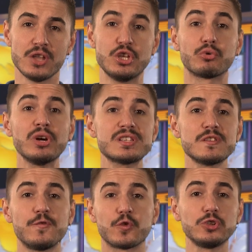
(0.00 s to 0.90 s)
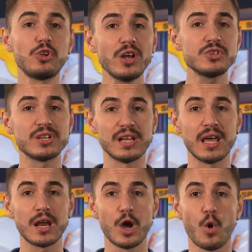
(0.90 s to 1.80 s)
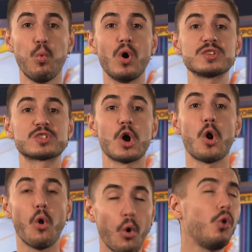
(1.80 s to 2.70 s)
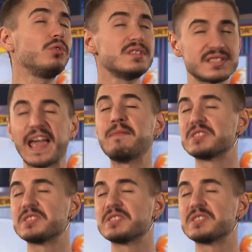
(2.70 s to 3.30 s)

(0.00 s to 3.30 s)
The reason for launching it was all the same